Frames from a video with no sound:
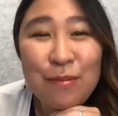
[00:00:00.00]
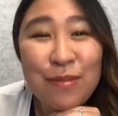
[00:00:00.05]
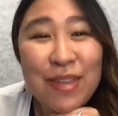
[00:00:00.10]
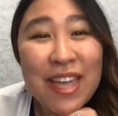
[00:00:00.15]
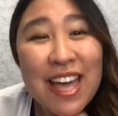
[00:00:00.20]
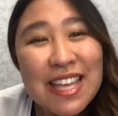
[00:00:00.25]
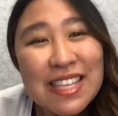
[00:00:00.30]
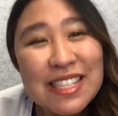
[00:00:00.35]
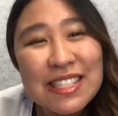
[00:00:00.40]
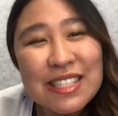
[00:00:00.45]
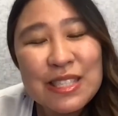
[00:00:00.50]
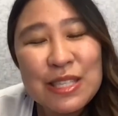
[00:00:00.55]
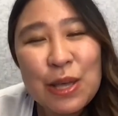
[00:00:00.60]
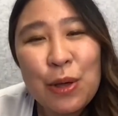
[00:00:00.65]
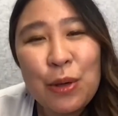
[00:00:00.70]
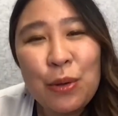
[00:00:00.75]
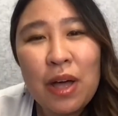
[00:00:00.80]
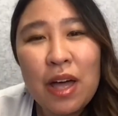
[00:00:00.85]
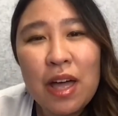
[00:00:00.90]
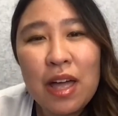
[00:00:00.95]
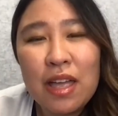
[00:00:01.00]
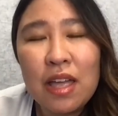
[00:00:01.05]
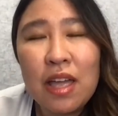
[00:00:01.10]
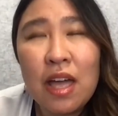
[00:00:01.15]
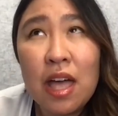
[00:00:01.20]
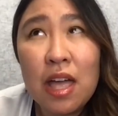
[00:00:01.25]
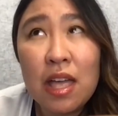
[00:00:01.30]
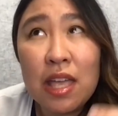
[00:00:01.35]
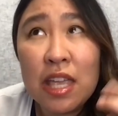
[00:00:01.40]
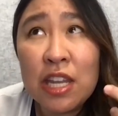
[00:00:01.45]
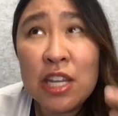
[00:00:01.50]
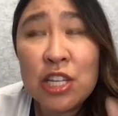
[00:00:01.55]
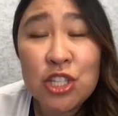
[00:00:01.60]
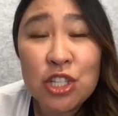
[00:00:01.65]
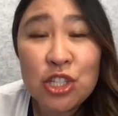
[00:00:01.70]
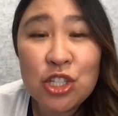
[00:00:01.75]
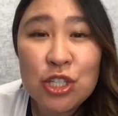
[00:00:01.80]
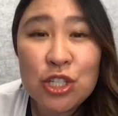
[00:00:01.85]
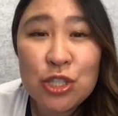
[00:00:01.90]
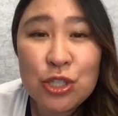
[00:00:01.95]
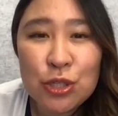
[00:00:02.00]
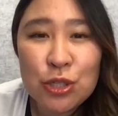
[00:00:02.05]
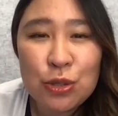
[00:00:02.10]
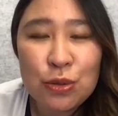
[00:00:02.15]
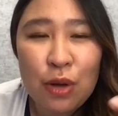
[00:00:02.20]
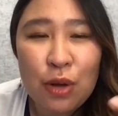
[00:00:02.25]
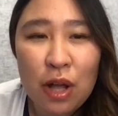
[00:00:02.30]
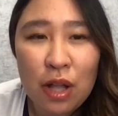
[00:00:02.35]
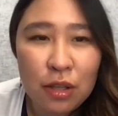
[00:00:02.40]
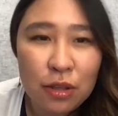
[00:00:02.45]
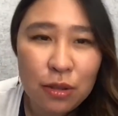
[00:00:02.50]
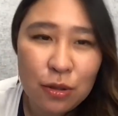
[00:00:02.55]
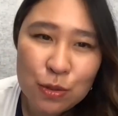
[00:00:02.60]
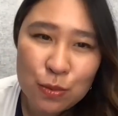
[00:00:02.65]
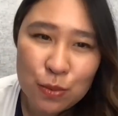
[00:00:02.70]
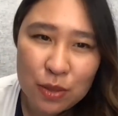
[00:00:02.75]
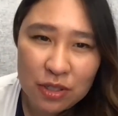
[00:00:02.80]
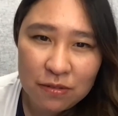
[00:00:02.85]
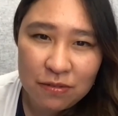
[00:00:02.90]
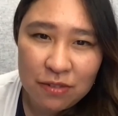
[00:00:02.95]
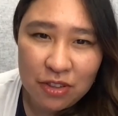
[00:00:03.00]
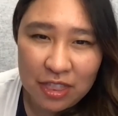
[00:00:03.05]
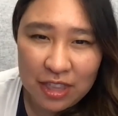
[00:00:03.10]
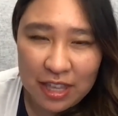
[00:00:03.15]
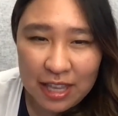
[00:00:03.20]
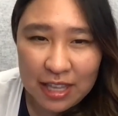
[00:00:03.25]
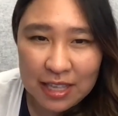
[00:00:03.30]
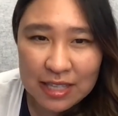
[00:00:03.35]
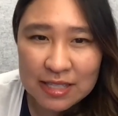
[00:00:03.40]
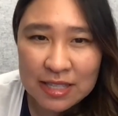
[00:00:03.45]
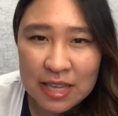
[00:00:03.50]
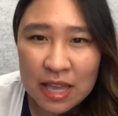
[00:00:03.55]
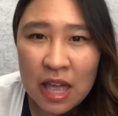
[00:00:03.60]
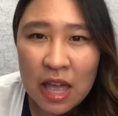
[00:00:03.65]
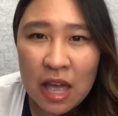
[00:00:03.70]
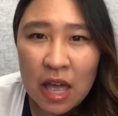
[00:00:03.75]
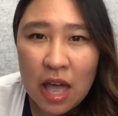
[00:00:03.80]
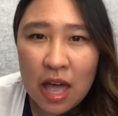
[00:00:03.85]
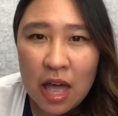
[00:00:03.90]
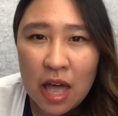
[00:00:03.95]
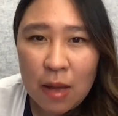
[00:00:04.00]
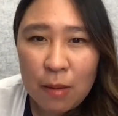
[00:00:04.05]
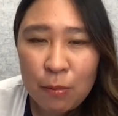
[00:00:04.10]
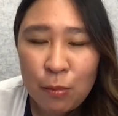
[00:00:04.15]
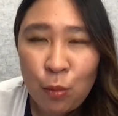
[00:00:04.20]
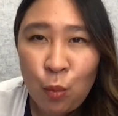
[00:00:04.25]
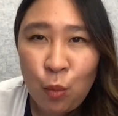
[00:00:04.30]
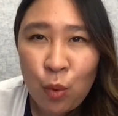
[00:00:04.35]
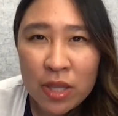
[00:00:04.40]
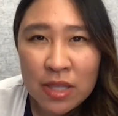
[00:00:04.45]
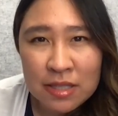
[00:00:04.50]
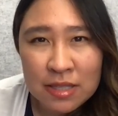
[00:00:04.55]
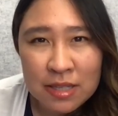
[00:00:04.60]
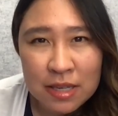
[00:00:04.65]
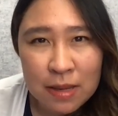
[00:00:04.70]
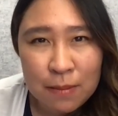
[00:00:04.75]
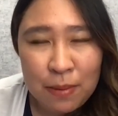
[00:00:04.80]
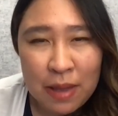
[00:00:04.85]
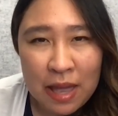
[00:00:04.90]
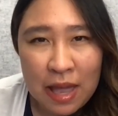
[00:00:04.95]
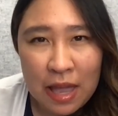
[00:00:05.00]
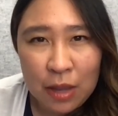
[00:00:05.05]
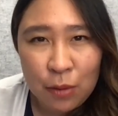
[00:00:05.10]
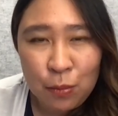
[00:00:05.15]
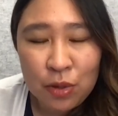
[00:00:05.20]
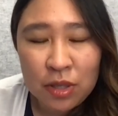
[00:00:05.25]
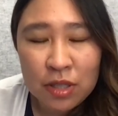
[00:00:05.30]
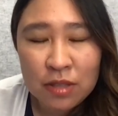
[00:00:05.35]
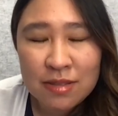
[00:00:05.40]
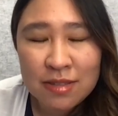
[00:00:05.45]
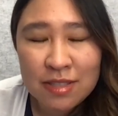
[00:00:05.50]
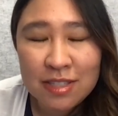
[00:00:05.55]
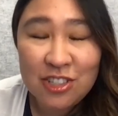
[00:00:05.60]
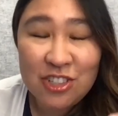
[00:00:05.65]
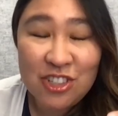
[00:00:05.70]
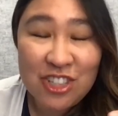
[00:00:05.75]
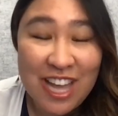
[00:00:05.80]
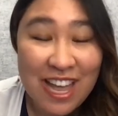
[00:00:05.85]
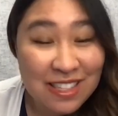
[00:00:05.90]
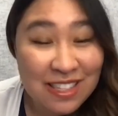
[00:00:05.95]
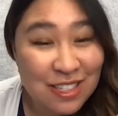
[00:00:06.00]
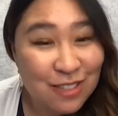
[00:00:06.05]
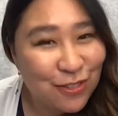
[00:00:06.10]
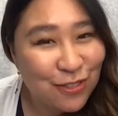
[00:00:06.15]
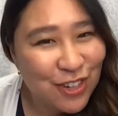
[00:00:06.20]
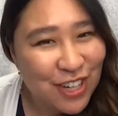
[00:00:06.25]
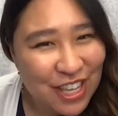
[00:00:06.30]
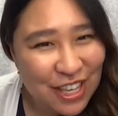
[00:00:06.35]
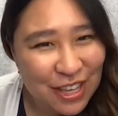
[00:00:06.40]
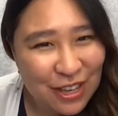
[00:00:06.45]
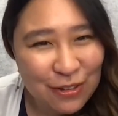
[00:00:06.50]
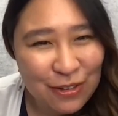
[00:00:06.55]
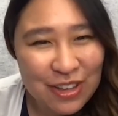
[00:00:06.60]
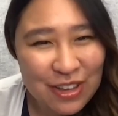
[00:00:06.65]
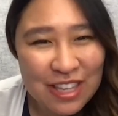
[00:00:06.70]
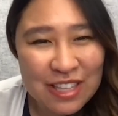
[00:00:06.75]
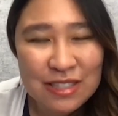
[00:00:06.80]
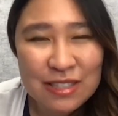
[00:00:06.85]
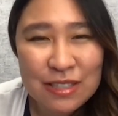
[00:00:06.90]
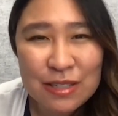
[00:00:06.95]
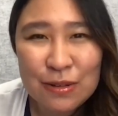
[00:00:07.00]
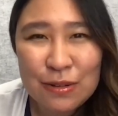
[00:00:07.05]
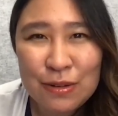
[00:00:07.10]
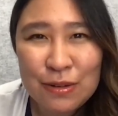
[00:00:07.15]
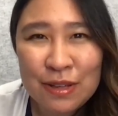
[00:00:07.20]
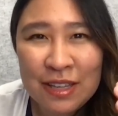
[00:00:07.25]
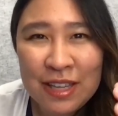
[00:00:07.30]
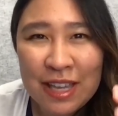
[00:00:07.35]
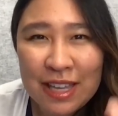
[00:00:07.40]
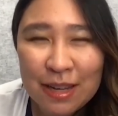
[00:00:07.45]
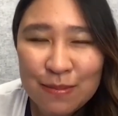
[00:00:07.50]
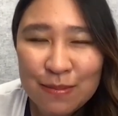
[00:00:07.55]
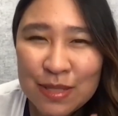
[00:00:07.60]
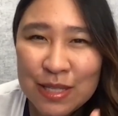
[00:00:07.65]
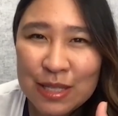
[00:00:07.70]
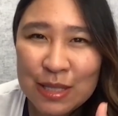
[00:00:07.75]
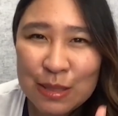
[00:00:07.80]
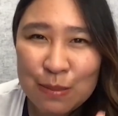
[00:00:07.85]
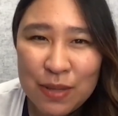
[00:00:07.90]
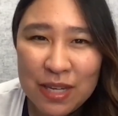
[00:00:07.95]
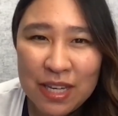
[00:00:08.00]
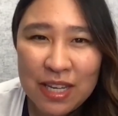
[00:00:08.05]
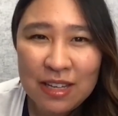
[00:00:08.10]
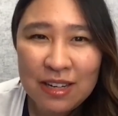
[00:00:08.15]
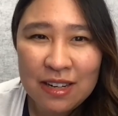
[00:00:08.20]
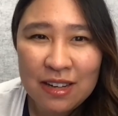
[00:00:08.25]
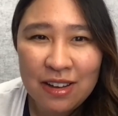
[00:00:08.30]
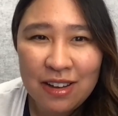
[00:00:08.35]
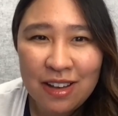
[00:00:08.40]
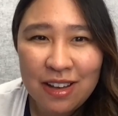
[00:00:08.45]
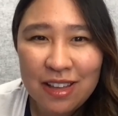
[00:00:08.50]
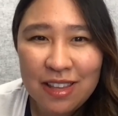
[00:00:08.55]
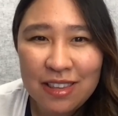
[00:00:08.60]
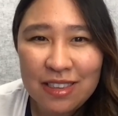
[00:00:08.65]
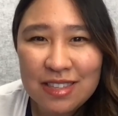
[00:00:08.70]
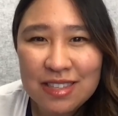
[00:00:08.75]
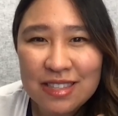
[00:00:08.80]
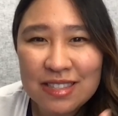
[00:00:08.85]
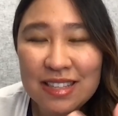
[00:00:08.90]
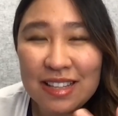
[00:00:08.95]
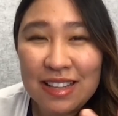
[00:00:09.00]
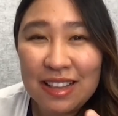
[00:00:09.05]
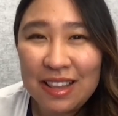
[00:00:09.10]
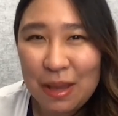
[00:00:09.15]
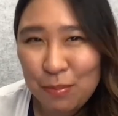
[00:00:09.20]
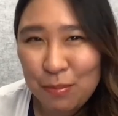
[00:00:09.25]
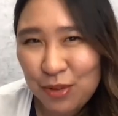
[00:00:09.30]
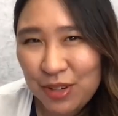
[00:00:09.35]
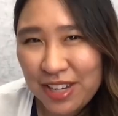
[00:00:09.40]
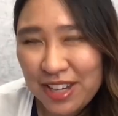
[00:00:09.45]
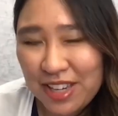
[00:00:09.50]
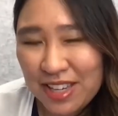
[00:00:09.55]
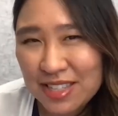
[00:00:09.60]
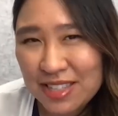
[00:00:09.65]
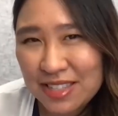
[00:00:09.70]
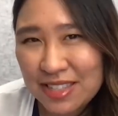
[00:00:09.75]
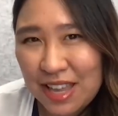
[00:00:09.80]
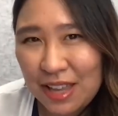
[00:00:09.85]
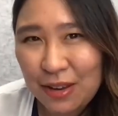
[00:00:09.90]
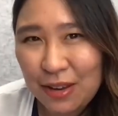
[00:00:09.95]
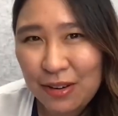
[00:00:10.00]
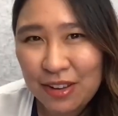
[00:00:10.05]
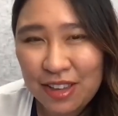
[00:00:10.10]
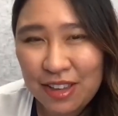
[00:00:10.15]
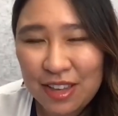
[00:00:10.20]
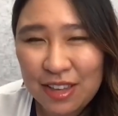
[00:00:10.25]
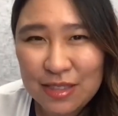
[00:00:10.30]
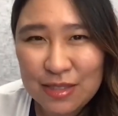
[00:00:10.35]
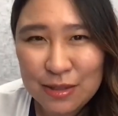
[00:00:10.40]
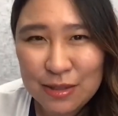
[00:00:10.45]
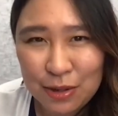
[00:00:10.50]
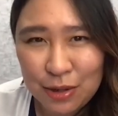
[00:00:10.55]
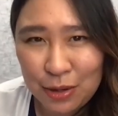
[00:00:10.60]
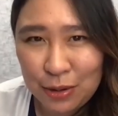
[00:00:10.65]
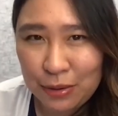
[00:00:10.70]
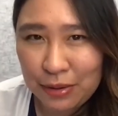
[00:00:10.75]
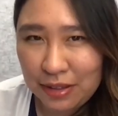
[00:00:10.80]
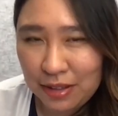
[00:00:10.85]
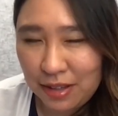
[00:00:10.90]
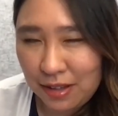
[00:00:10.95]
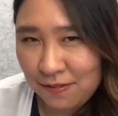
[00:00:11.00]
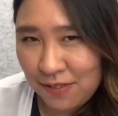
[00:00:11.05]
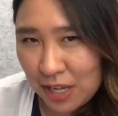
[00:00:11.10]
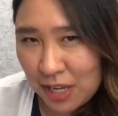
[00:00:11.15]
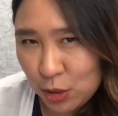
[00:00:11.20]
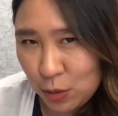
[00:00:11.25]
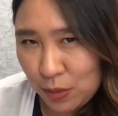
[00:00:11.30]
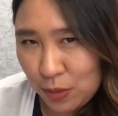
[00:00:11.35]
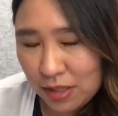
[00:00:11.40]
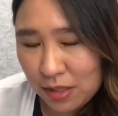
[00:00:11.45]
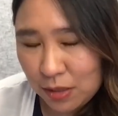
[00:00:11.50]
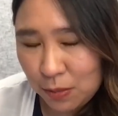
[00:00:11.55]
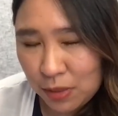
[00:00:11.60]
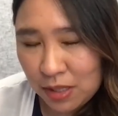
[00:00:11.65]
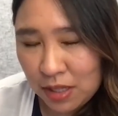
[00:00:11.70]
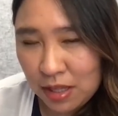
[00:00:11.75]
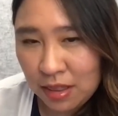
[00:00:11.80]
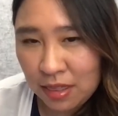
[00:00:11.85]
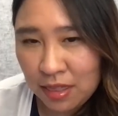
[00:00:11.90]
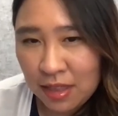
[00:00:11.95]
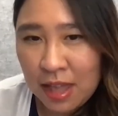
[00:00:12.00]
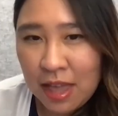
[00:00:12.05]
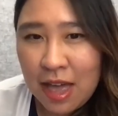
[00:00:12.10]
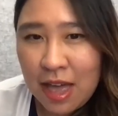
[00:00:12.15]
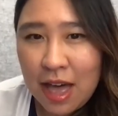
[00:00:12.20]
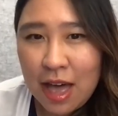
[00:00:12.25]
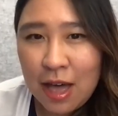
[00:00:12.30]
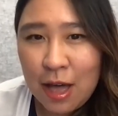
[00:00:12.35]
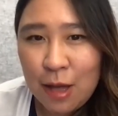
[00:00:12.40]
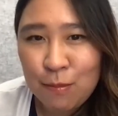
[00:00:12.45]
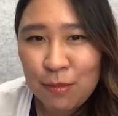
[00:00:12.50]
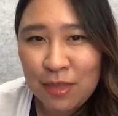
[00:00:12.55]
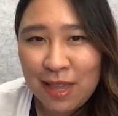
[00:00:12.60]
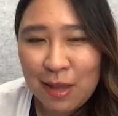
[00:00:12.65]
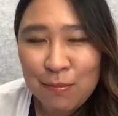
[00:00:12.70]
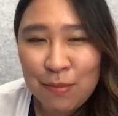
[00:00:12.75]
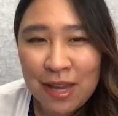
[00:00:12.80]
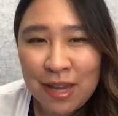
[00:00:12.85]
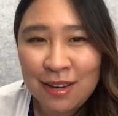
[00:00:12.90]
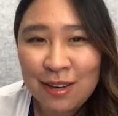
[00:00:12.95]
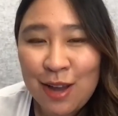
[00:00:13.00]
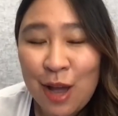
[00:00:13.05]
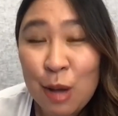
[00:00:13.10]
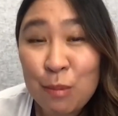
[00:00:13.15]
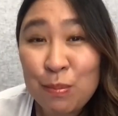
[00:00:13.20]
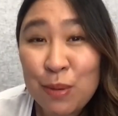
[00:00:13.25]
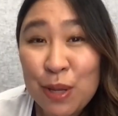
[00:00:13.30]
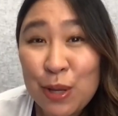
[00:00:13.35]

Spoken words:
Yes. So, in addition to all of those wonderful things, one tip I would suggest for you is to get up to speed on the celebrities that your kids are currently infatuated with. They might not